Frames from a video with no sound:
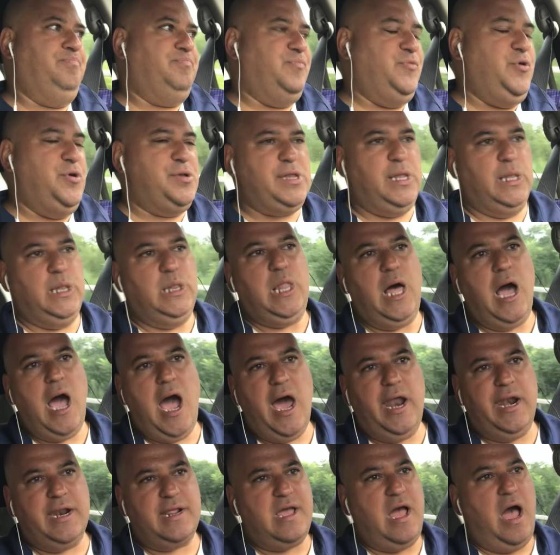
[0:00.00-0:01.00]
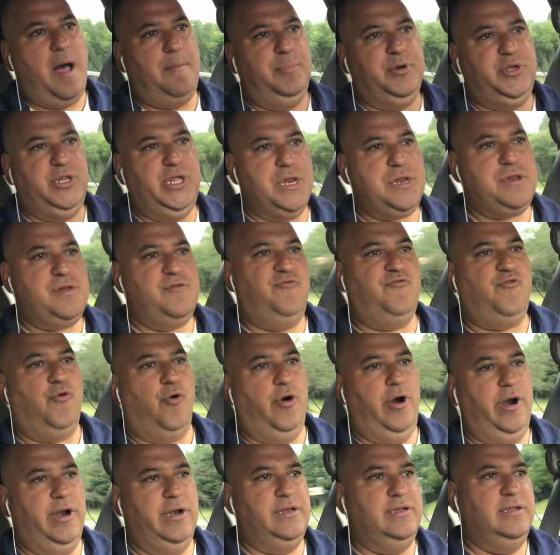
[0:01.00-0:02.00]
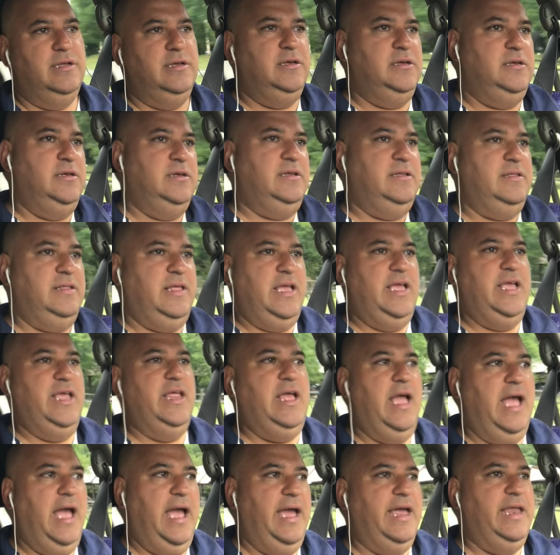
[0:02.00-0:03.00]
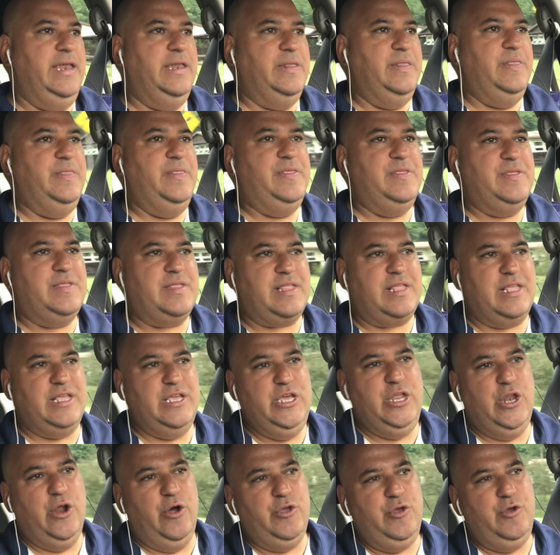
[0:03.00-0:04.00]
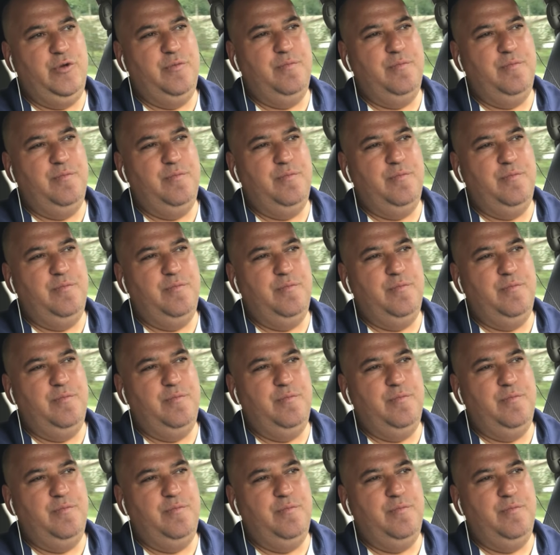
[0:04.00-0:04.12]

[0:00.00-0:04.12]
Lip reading: there's a lot of competition for it, and you know